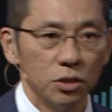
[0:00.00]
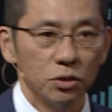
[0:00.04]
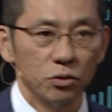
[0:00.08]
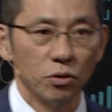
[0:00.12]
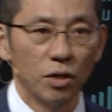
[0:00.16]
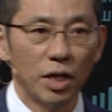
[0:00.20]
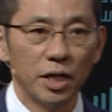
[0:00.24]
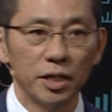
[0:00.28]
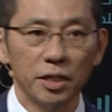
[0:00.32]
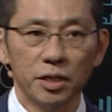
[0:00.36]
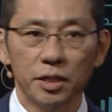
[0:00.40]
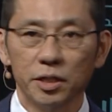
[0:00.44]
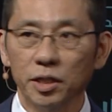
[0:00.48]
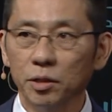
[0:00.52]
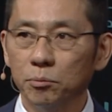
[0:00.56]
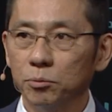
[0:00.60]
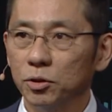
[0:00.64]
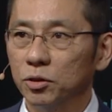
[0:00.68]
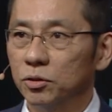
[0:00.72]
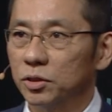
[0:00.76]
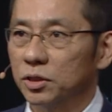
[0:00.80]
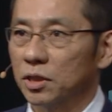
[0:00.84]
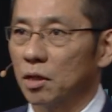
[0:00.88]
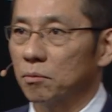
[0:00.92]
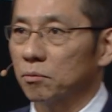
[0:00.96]
So I give
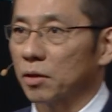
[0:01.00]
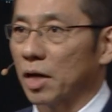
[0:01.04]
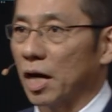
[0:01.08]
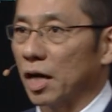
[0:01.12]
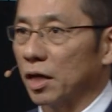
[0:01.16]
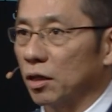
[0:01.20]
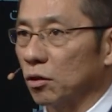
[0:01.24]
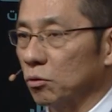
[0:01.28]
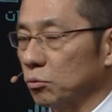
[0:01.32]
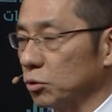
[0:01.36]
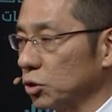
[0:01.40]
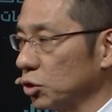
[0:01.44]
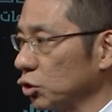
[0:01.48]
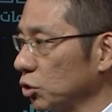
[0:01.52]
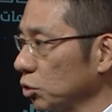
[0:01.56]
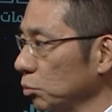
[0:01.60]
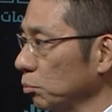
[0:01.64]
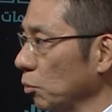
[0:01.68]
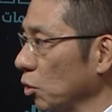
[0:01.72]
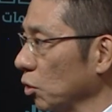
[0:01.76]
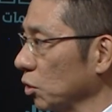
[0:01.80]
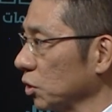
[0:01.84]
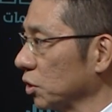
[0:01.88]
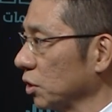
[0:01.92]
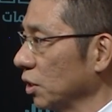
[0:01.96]
you some kind of
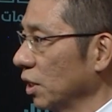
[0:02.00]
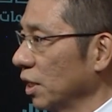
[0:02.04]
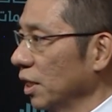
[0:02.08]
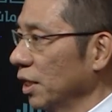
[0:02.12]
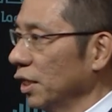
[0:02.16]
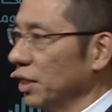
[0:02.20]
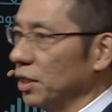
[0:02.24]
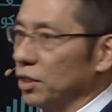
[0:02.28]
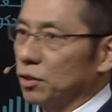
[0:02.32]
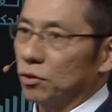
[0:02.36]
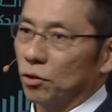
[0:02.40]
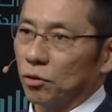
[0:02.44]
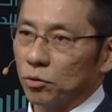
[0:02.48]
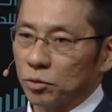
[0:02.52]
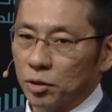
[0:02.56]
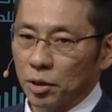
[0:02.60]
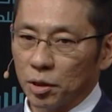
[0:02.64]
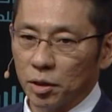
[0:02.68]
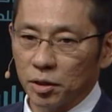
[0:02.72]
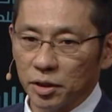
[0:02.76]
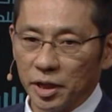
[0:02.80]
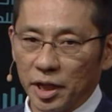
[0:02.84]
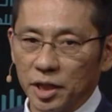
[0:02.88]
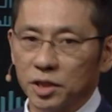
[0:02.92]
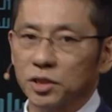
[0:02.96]
sumo's,
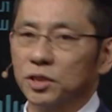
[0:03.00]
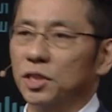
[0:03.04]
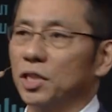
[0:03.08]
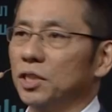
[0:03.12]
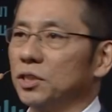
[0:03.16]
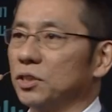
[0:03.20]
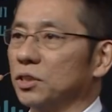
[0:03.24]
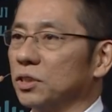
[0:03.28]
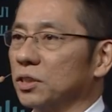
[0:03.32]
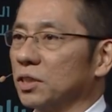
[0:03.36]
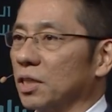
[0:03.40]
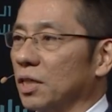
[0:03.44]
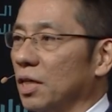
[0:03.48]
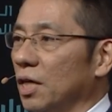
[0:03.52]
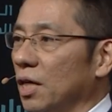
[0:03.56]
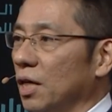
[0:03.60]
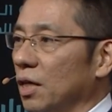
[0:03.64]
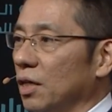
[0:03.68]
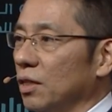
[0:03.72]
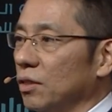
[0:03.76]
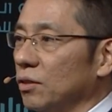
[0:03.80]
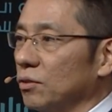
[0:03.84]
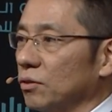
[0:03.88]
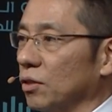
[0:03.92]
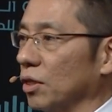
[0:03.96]
the essence
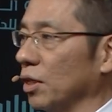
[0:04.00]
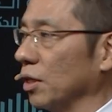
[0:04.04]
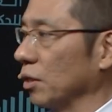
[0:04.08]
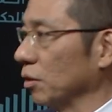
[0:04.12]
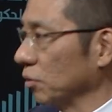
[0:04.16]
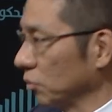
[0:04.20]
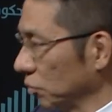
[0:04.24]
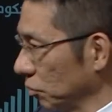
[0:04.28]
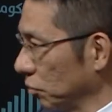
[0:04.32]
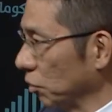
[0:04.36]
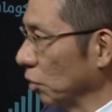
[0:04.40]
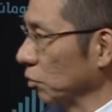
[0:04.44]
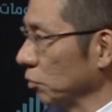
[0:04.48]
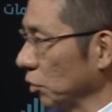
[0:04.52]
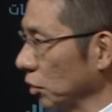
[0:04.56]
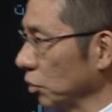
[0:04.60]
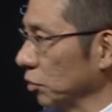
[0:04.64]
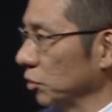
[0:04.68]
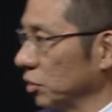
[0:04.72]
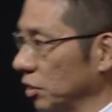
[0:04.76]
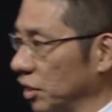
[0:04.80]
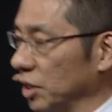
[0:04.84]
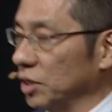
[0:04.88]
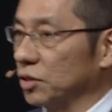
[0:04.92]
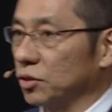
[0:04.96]

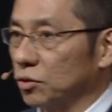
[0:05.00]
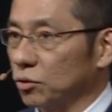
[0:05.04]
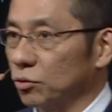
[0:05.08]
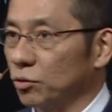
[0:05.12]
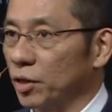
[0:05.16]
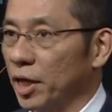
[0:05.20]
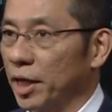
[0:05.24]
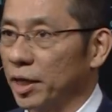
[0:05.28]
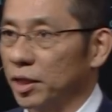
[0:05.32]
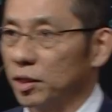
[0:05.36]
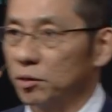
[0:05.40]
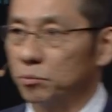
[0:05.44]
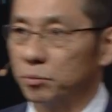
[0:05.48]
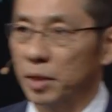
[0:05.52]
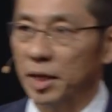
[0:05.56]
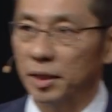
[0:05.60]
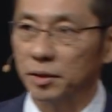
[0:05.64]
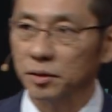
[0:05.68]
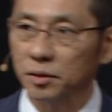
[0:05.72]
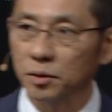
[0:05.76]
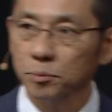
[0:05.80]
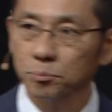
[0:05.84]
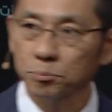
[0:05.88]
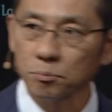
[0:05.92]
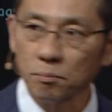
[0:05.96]
from this today
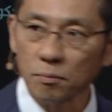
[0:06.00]
event.